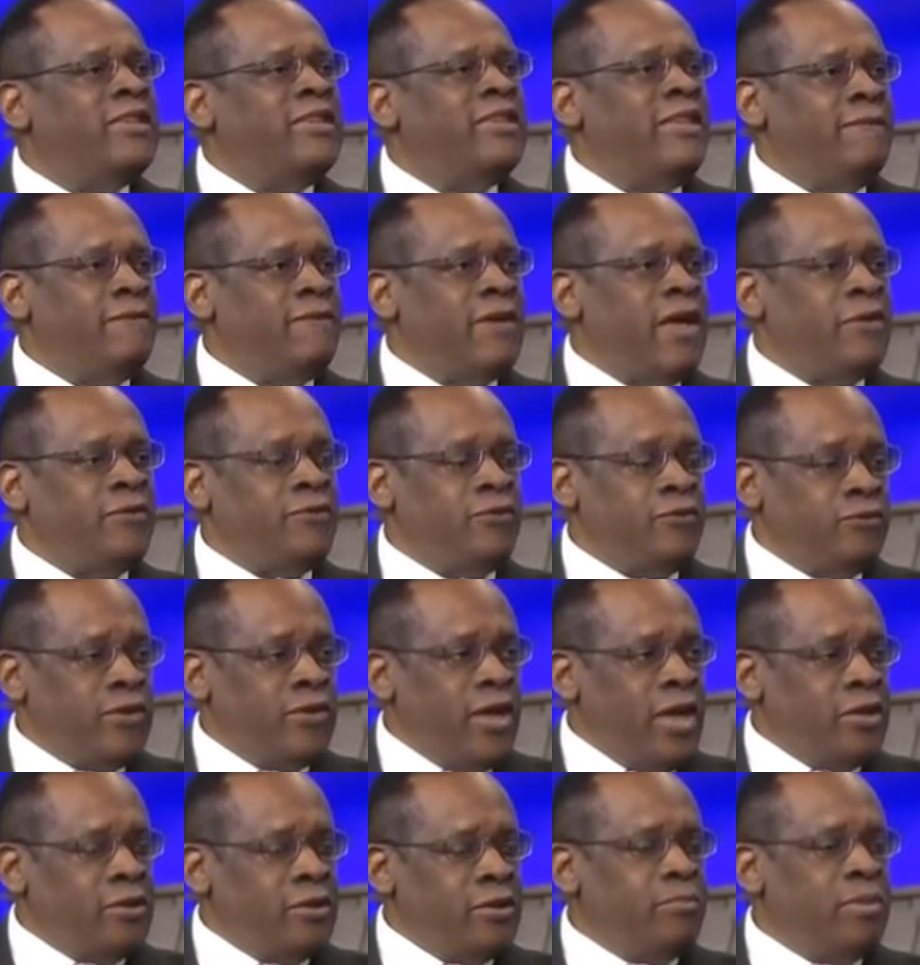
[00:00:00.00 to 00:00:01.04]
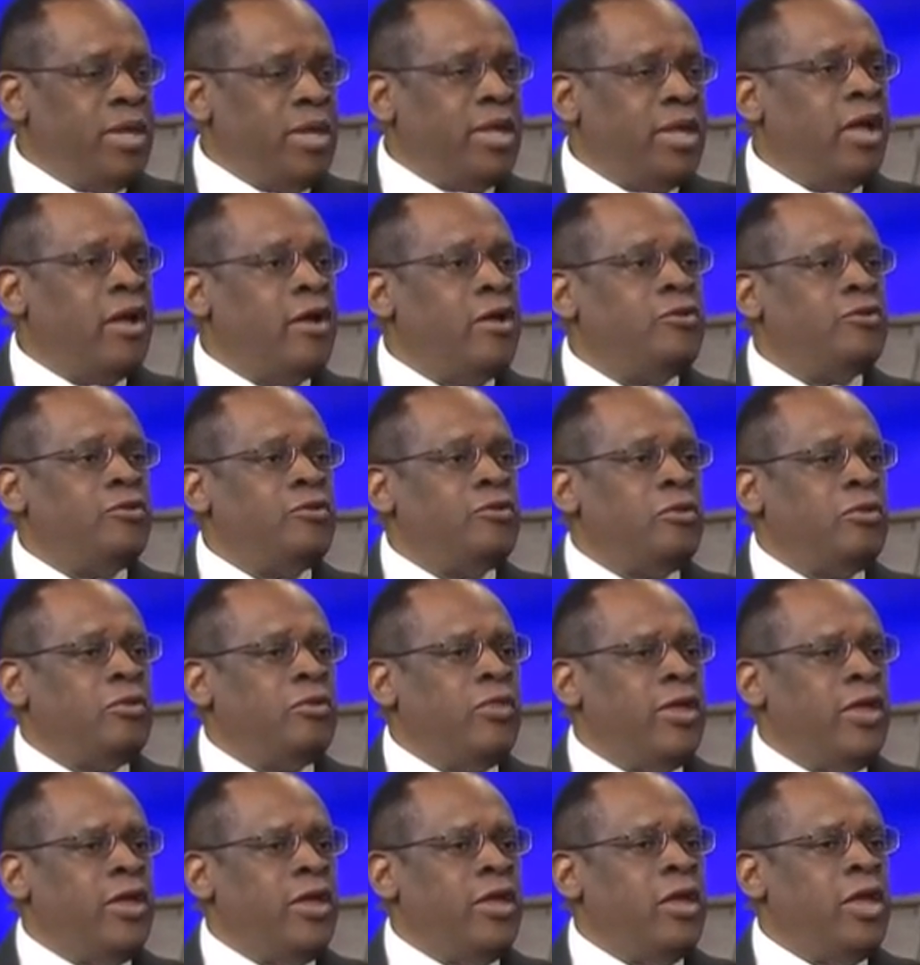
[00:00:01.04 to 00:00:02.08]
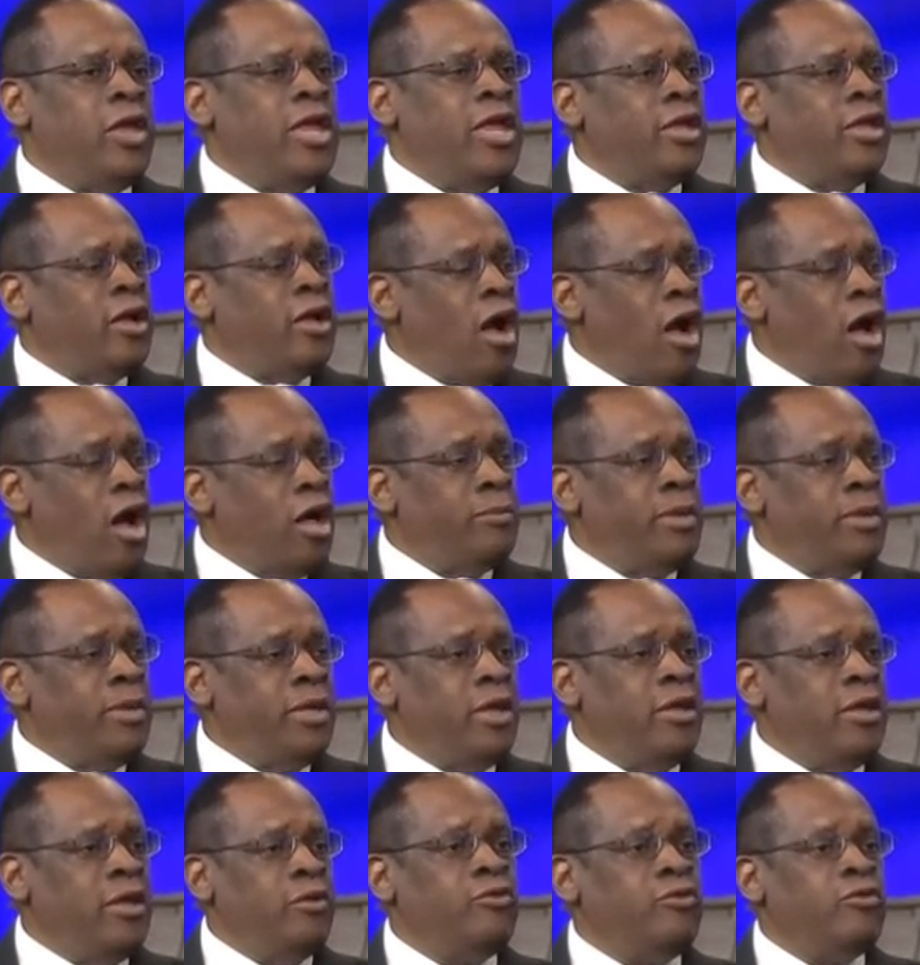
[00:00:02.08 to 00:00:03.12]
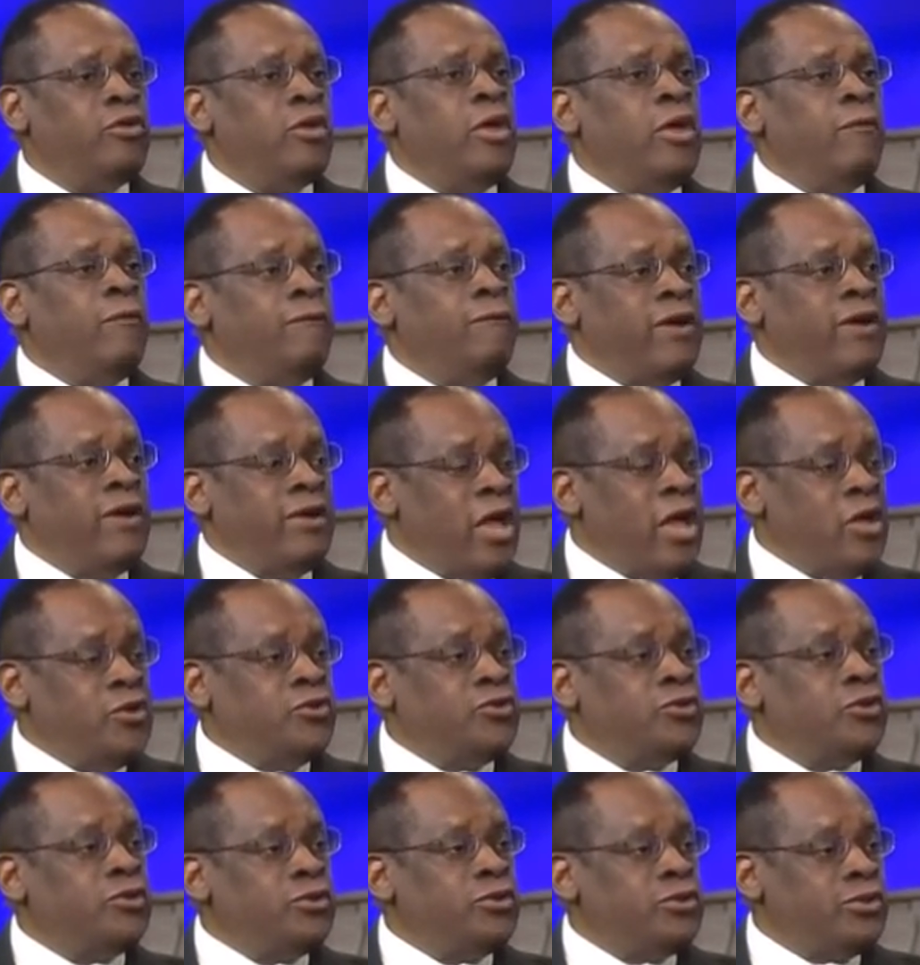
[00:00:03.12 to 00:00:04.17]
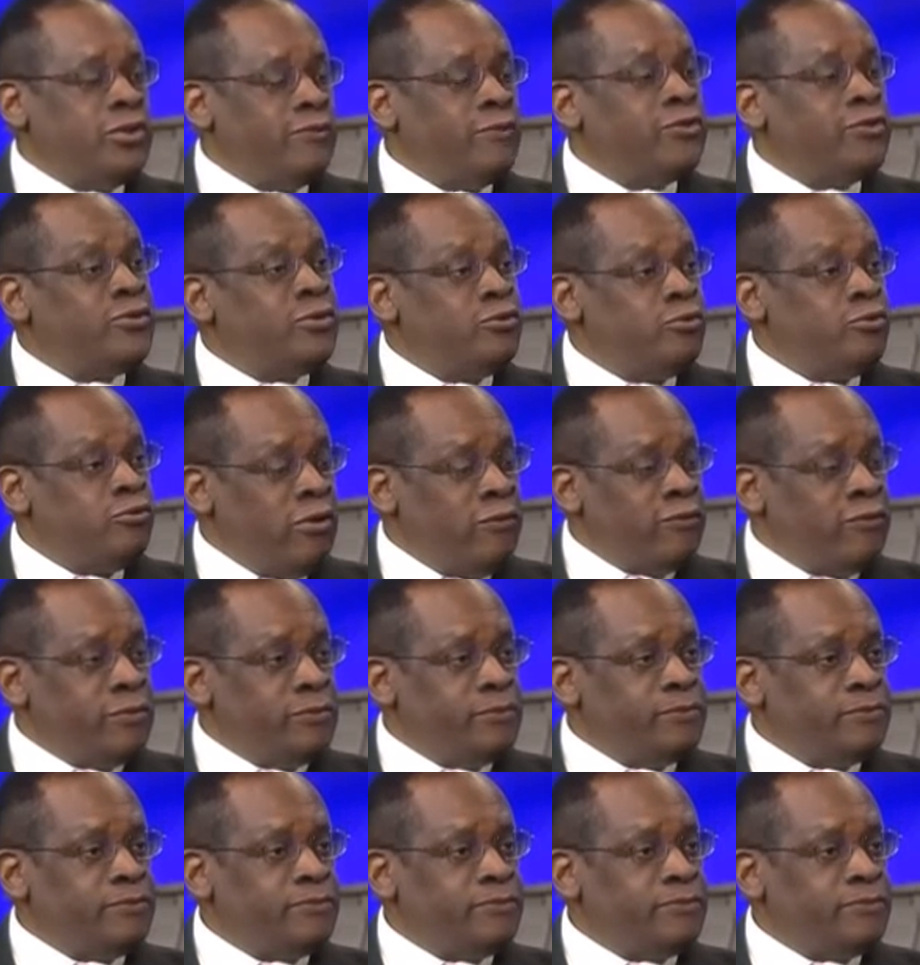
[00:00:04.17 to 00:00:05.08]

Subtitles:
devastated because the economy is financial services driven.